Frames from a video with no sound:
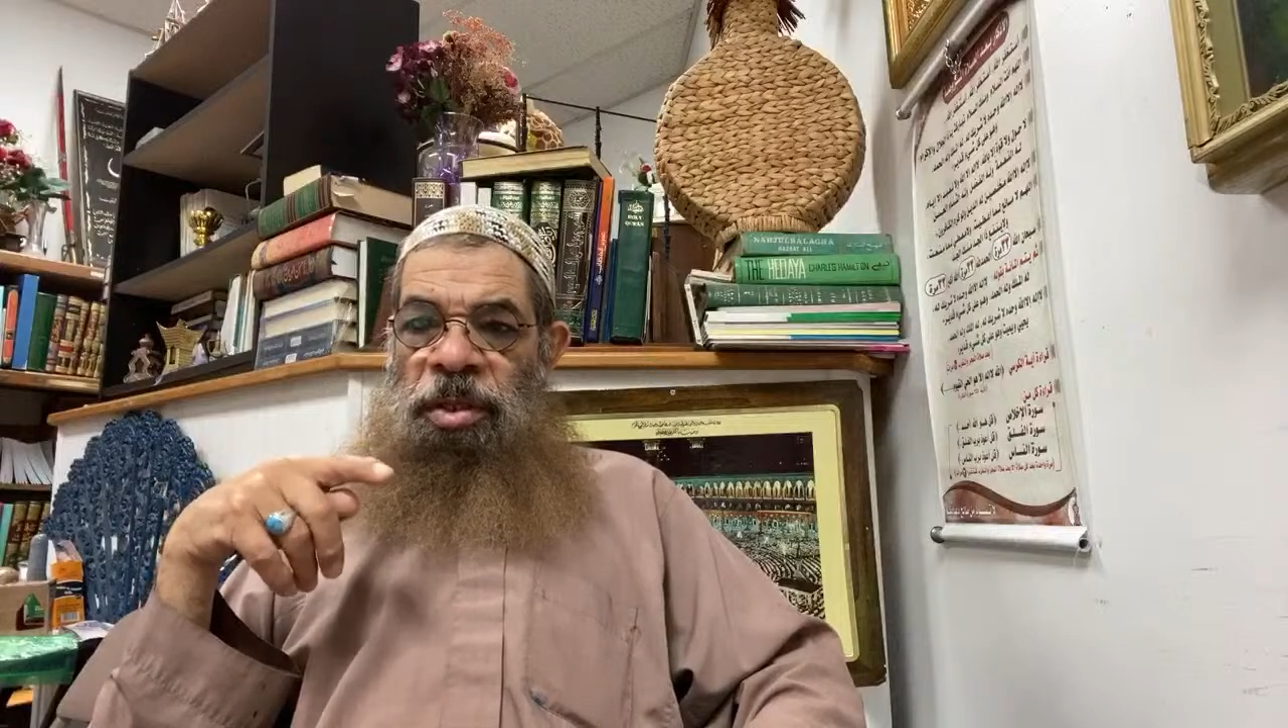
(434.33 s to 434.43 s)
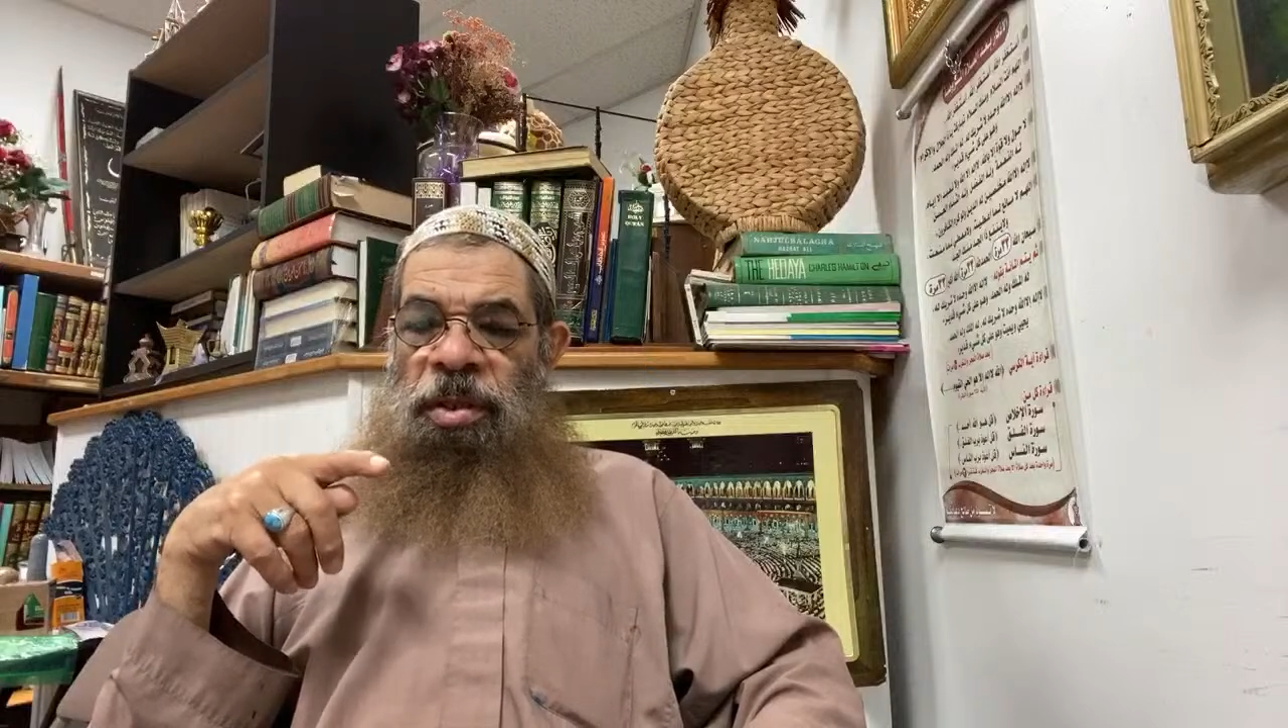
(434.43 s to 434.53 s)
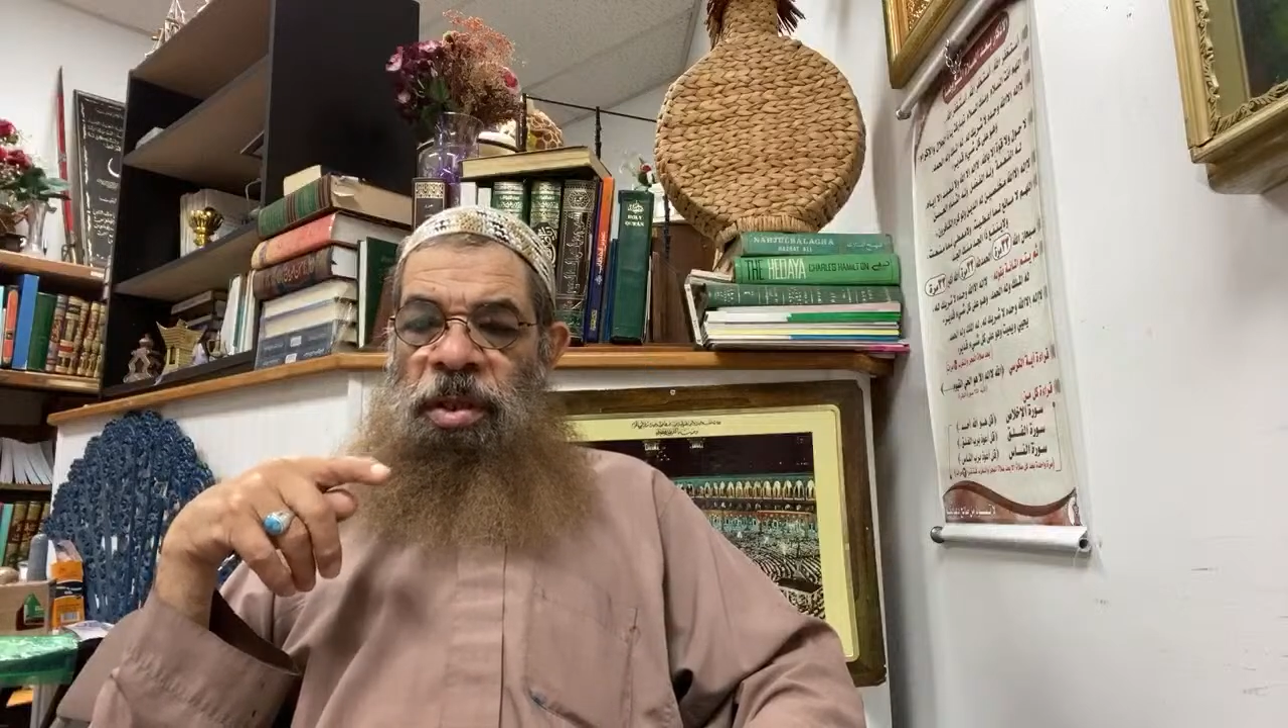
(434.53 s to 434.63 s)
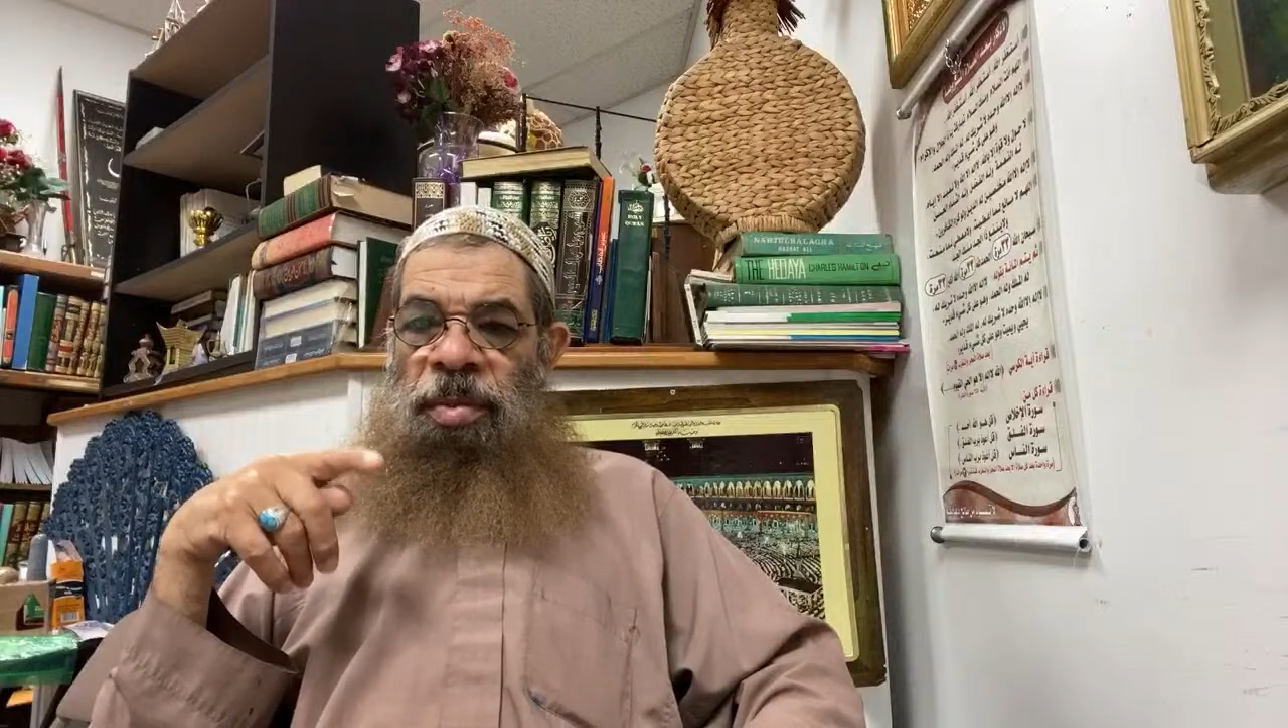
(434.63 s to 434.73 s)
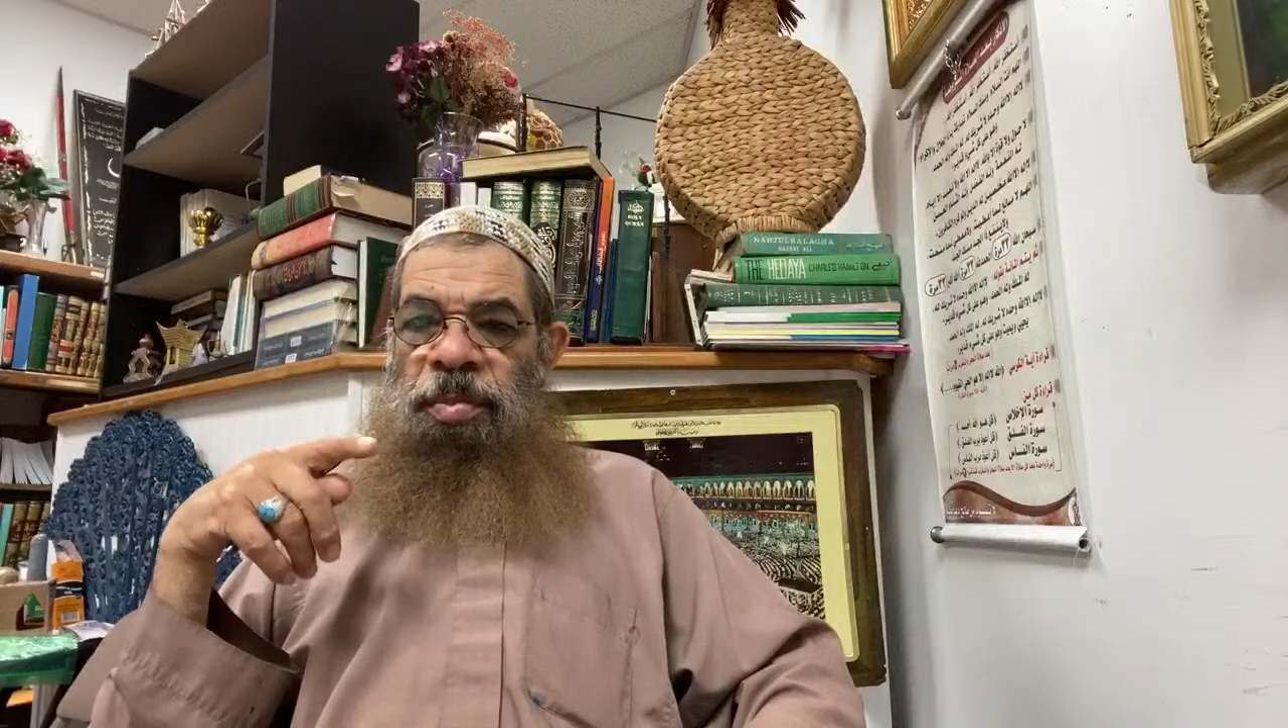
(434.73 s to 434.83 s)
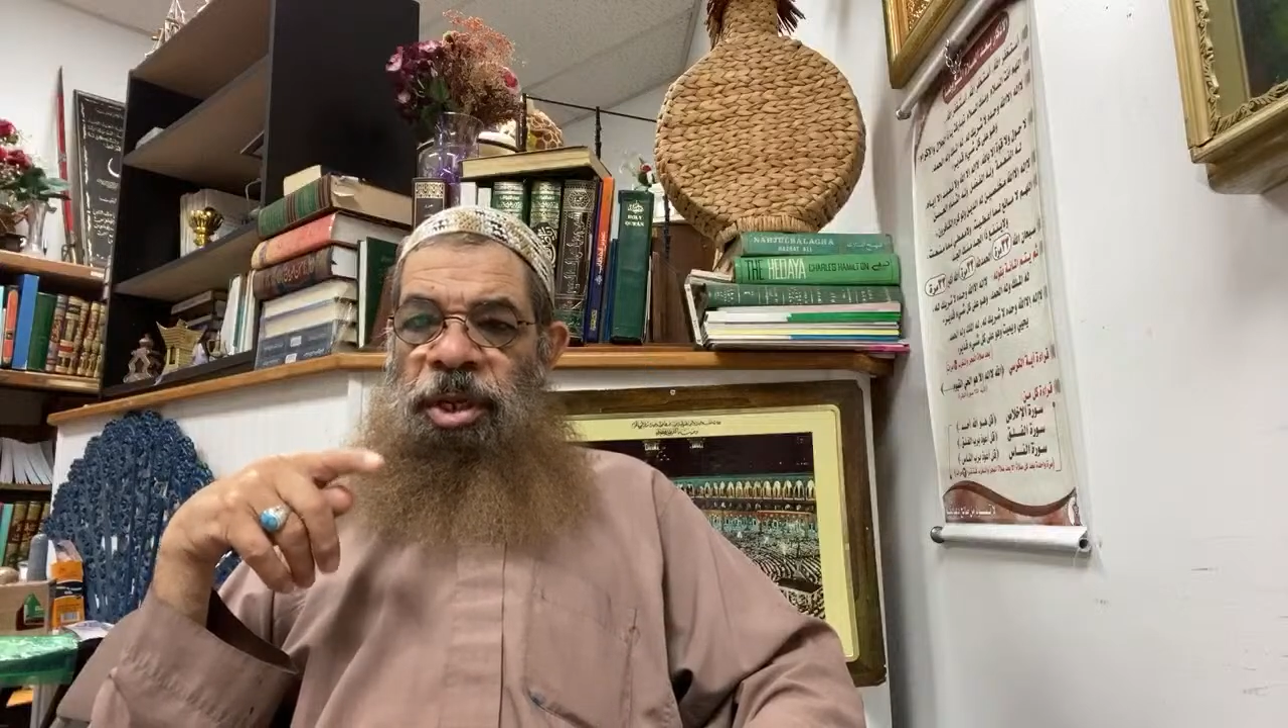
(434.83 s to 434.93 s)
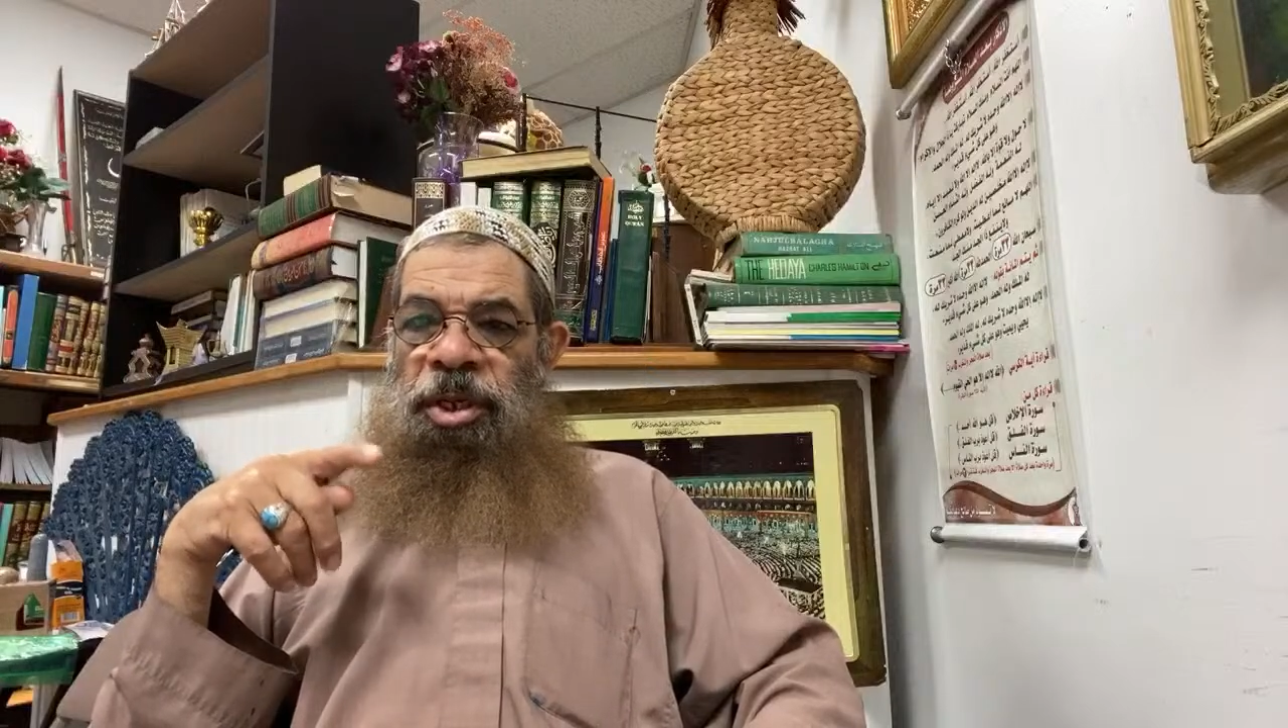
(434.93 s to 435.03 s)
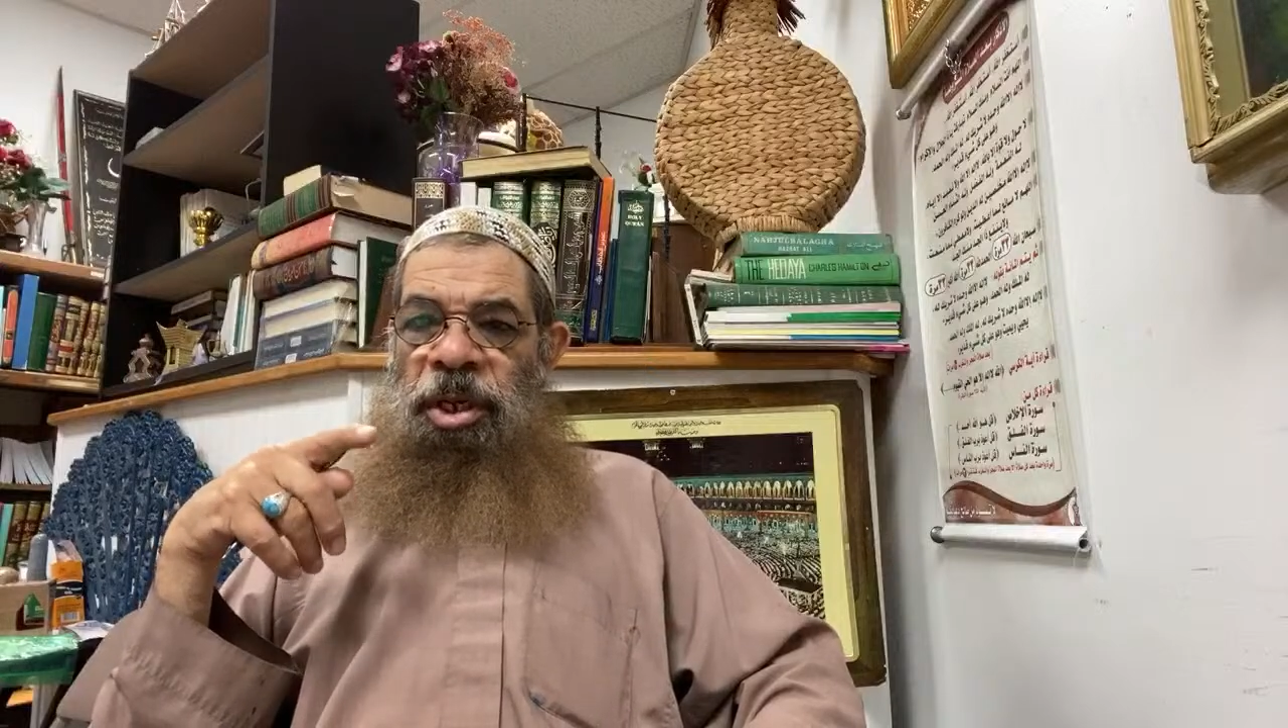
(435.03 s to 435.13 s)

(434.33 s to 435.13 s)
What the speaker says: somebody